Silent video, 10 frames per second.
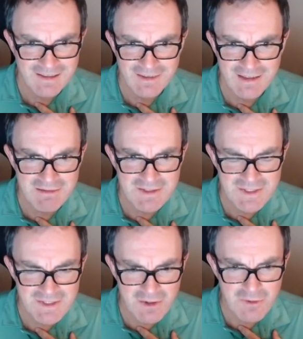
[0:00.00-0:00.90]
There is
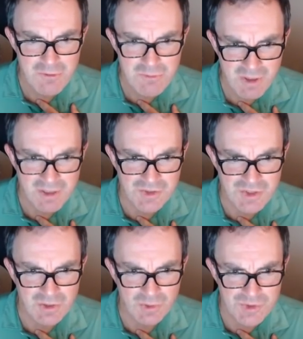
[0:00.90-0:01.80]
so much
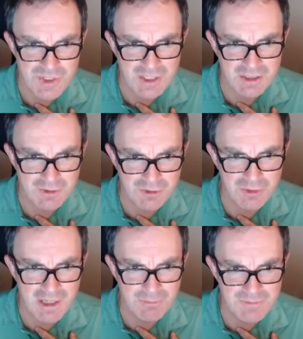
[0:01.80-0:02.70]
logic
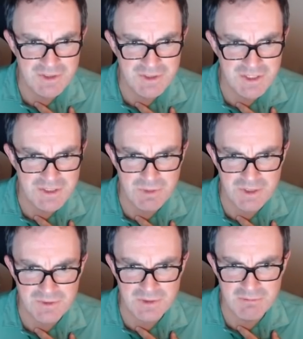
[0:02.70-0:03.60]
crammed into this
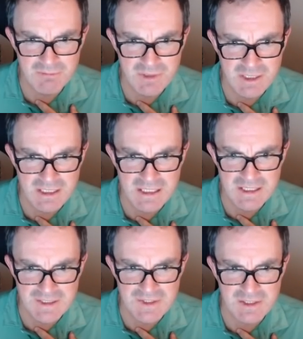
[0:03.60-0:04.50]
puzzle. It really
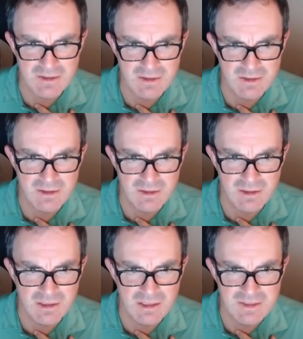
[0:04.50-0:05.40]
is.
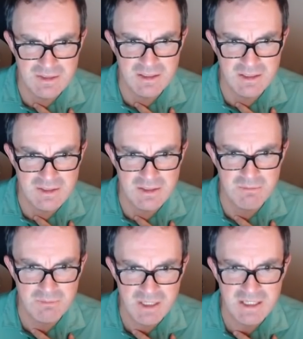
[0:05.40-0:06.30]
It's, it's an
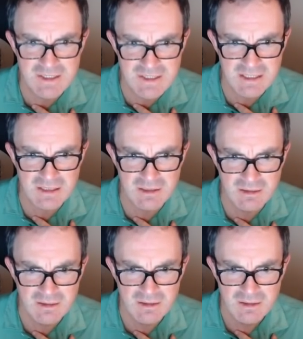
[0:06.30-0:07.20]
amazing
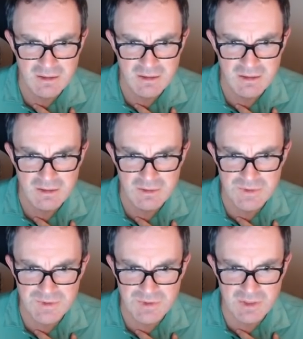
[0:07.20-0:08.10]

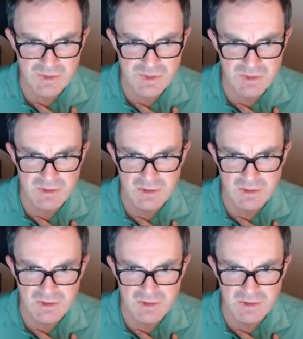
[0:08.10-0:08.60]
construction.